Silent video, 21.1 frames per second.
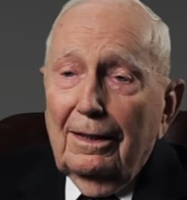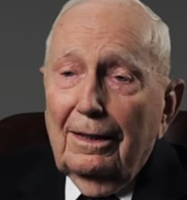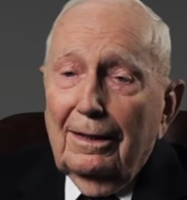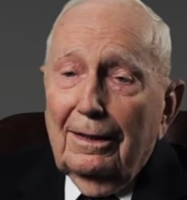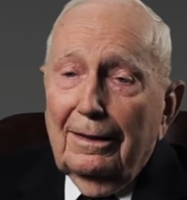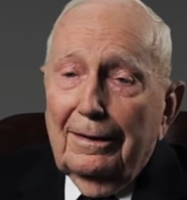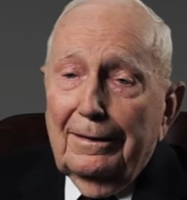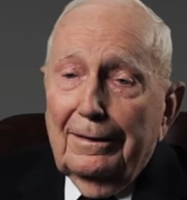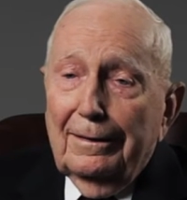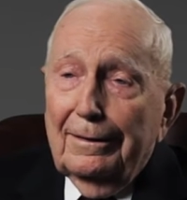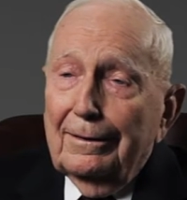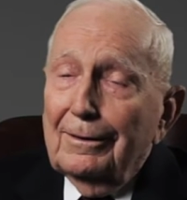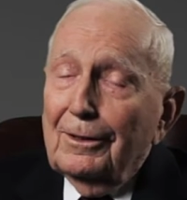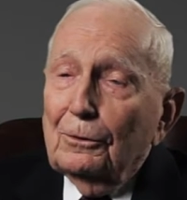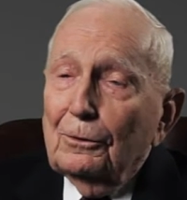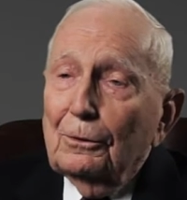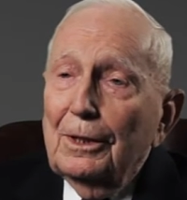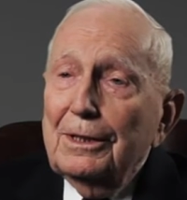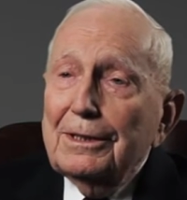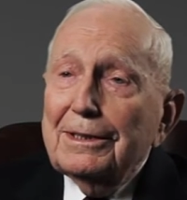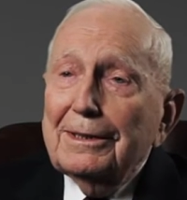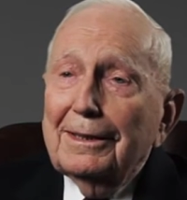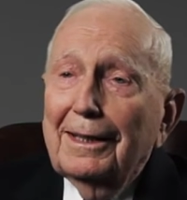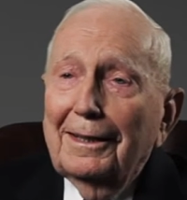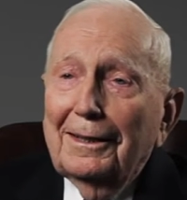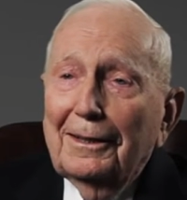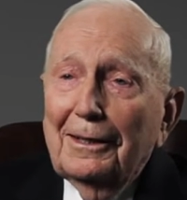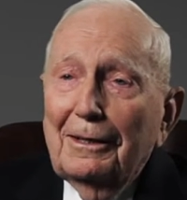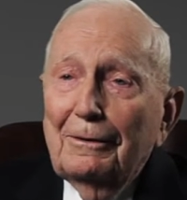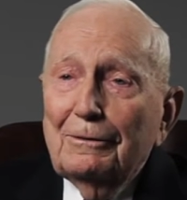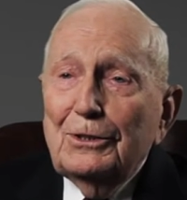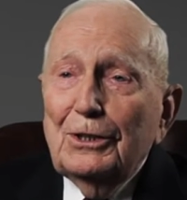Uh, the reason I
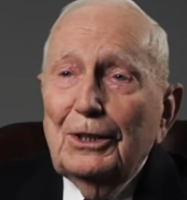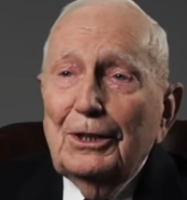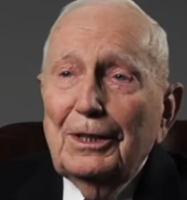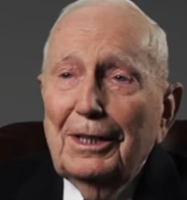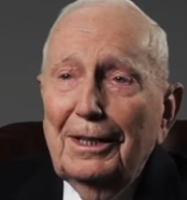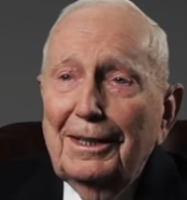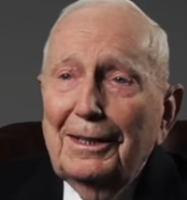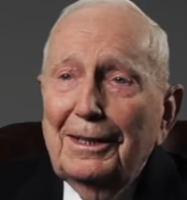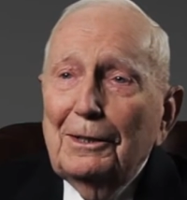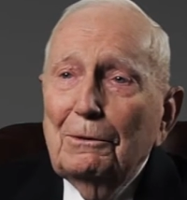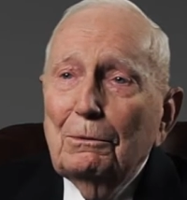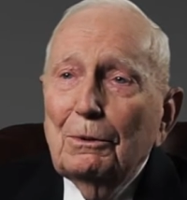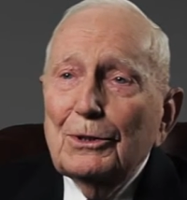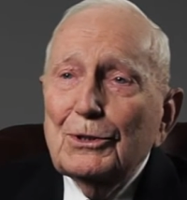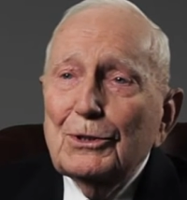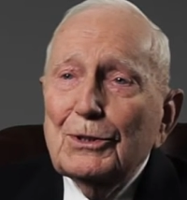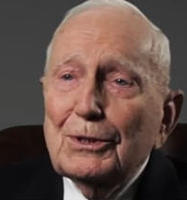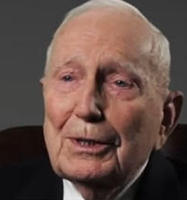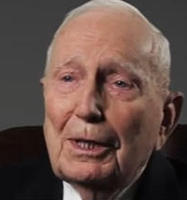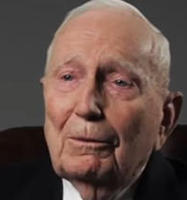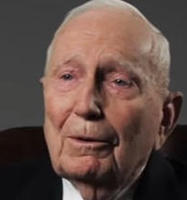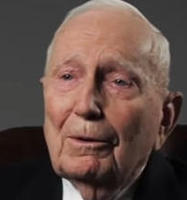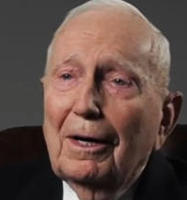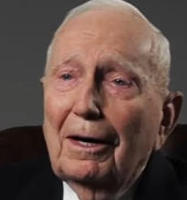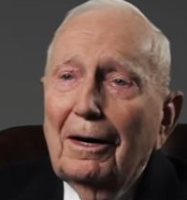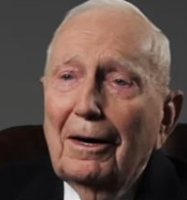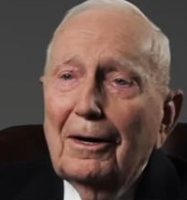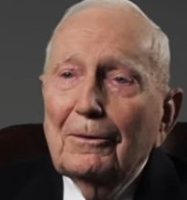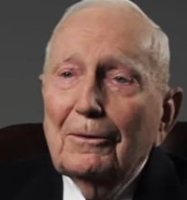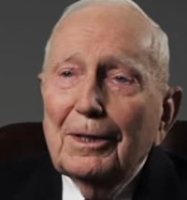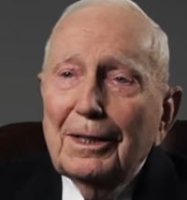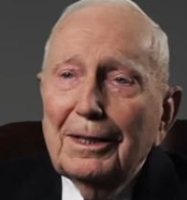left GE was they were
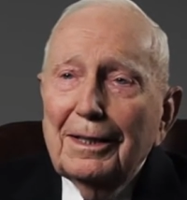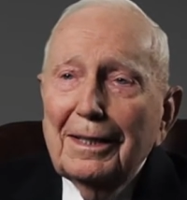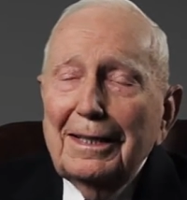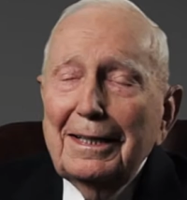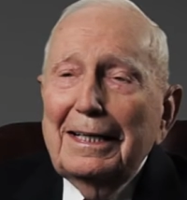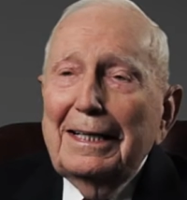hiring